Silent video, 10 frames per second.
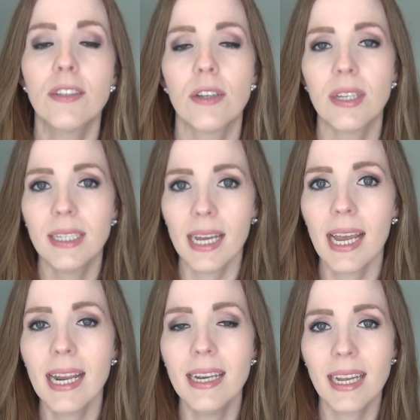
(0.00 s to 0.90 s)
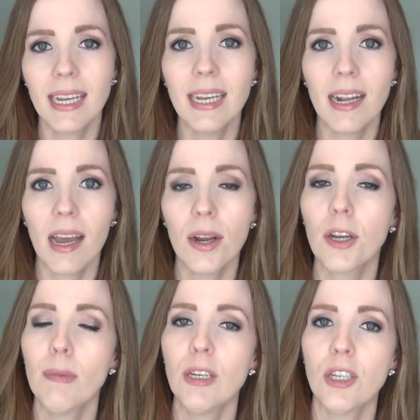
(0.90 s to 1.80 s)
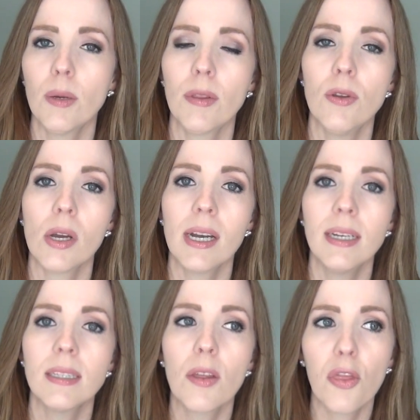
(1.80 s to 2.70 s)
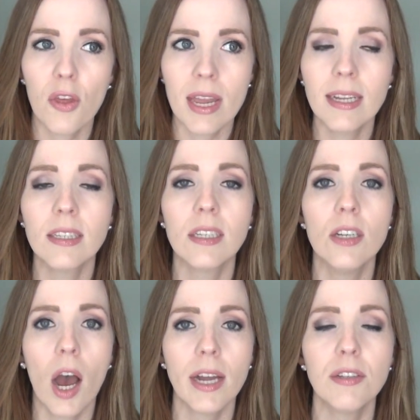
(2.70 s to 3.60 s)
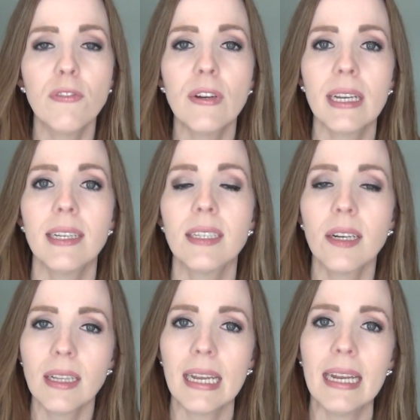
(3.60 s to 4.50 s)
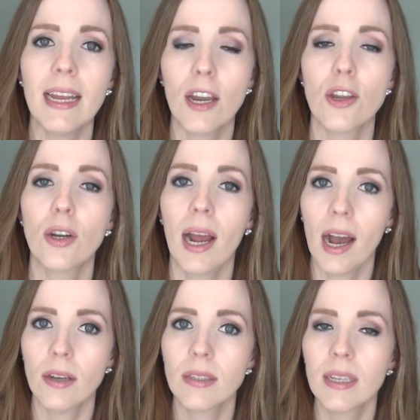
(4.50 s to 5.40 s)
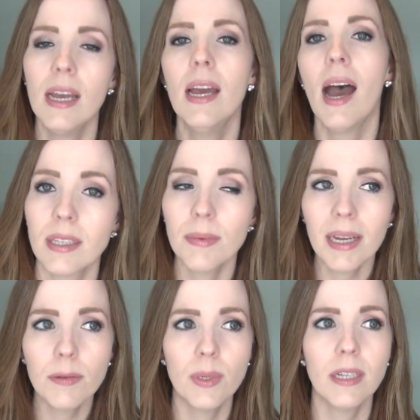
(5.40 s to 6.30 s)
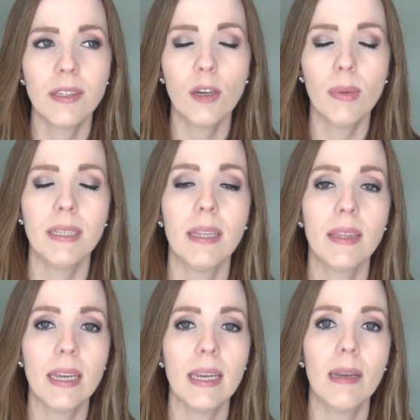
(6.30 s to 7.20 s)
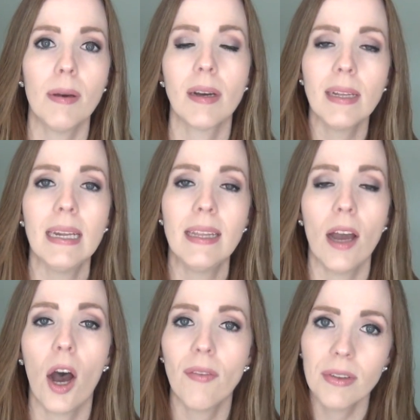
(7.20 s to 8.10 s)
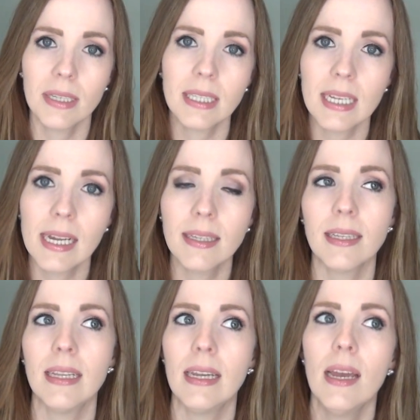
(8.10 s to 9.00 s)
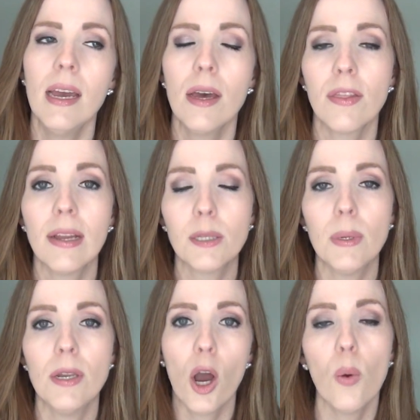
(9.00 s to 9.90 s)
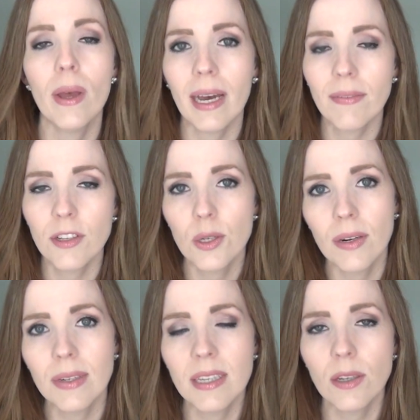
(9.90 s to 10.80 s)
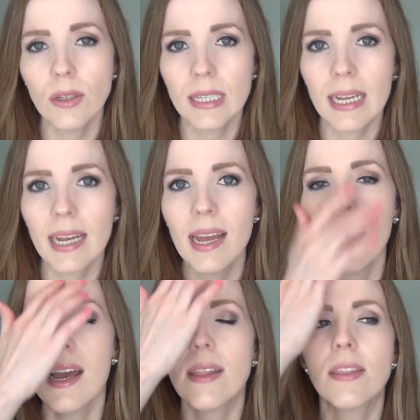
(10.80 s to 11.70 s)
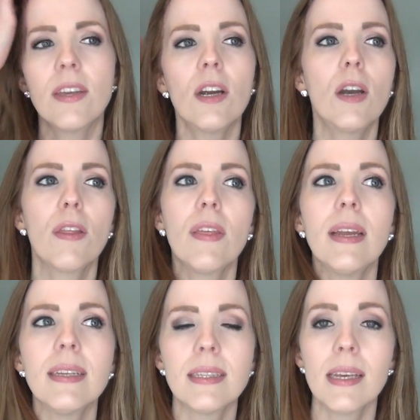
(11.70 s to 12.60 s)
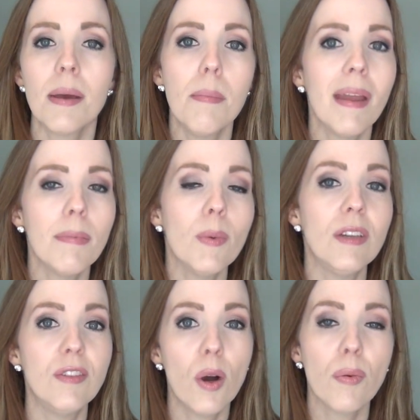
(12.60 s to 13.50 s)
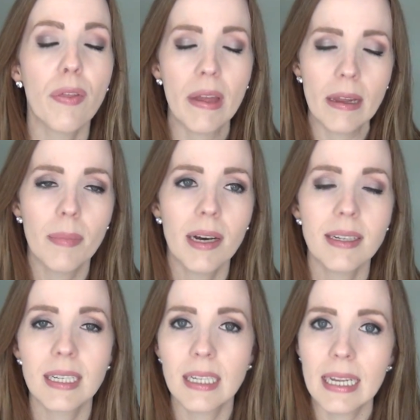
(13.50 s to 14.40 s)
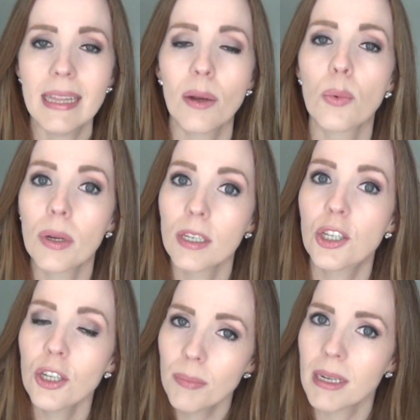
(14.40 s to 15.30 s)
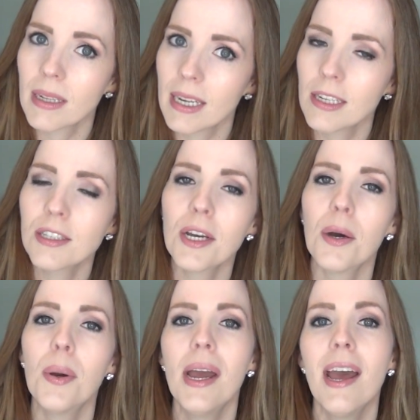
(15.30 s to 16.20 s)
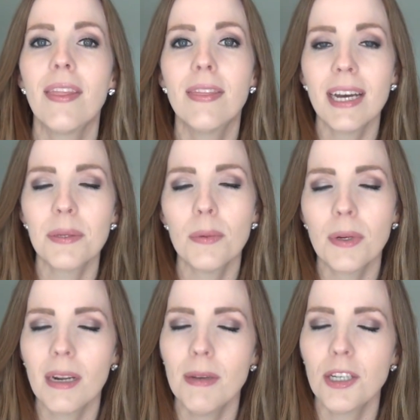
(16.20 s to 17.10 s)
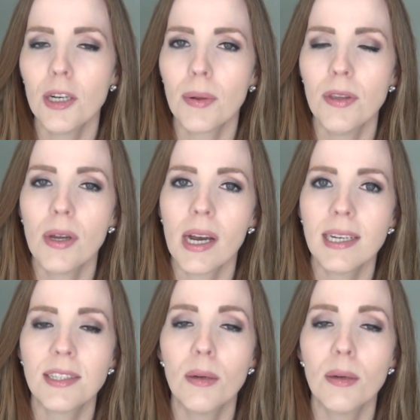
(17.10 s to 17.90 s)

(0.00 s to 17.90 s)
So today, Nikki and I are going to be sharing with you guys things not to forget to clean in your house. Sometimes we get so busy thinking about cleaning the obvious things and the things we know we have to do every single day, that there are things that maybe we don't think about to clean that really should be cleaned. So that's what we're going to be sharing with you guys.